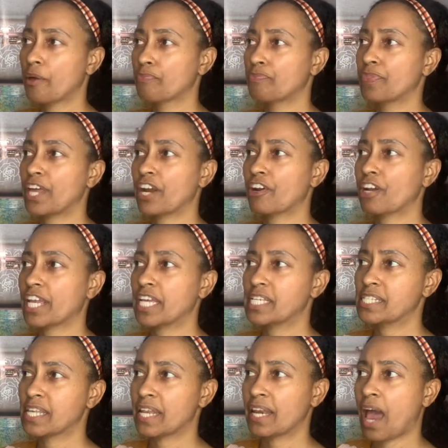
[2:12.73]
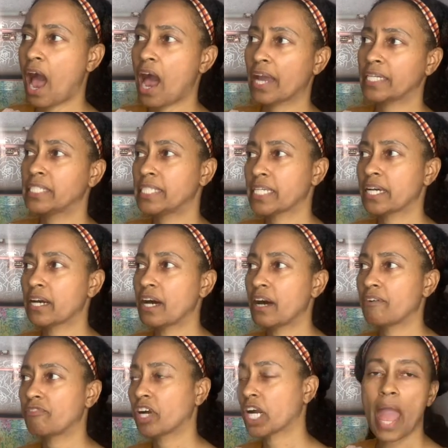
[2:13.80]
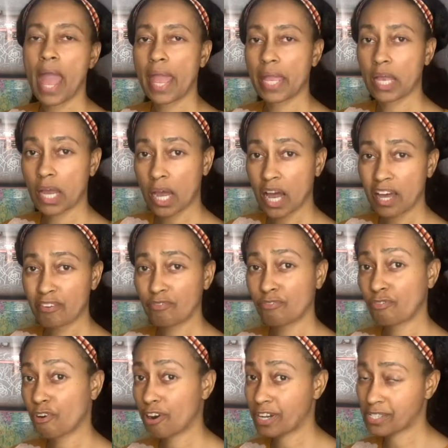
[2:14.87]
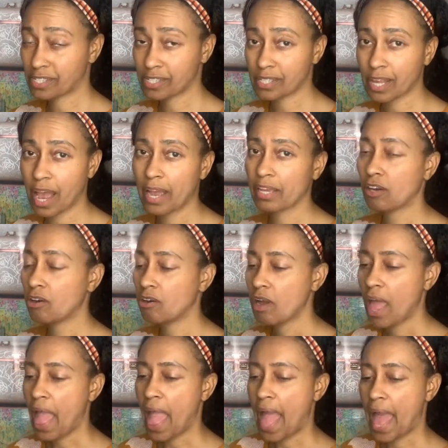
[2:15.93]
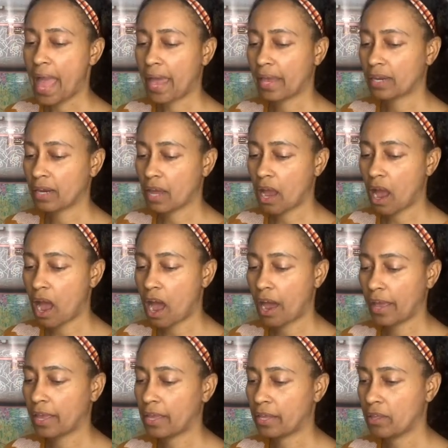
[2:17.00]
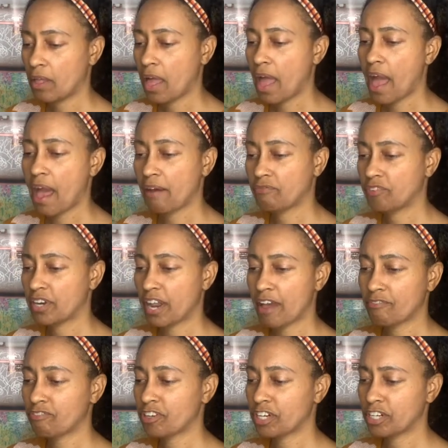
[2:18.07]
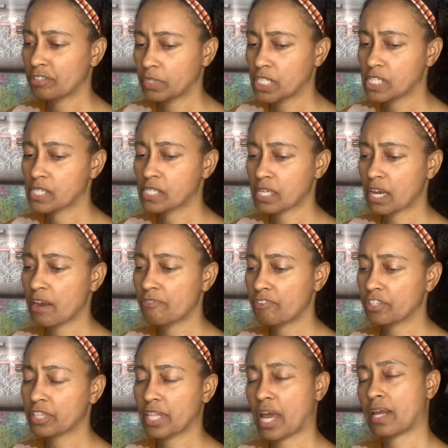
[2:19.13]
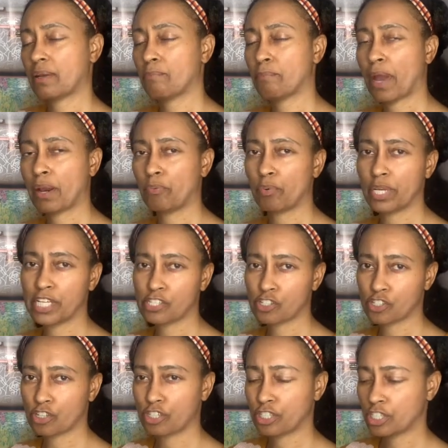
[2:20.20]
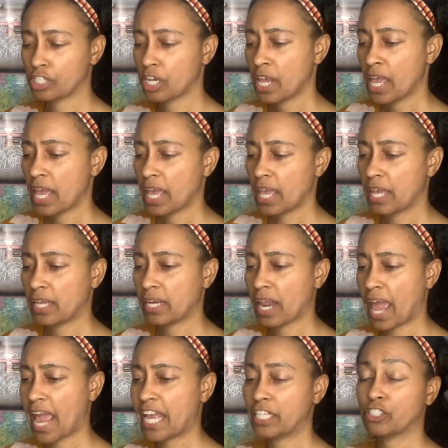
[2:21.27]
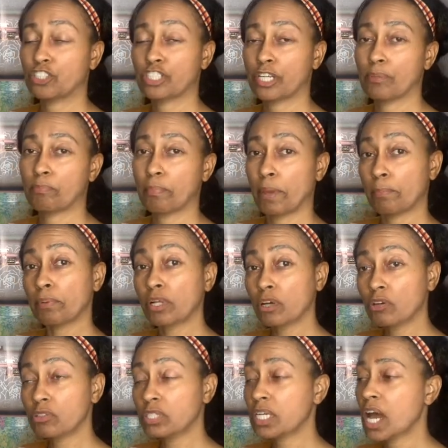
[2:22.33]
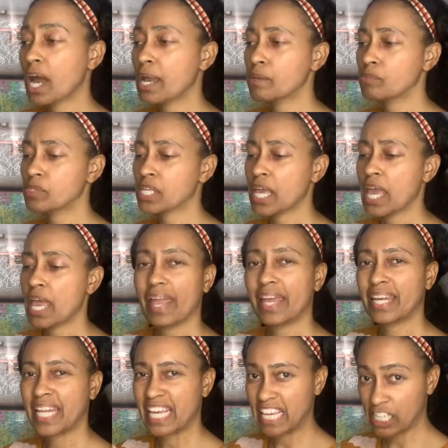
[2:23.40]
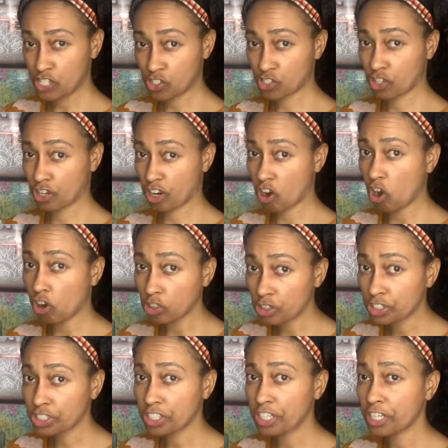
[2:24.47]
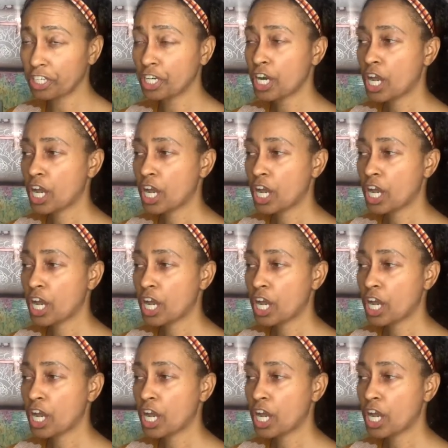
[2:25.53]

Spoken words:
There is an idea of a cut for a style, and I have never discovered that in my research. In ancient biblical times, in Eastern culture,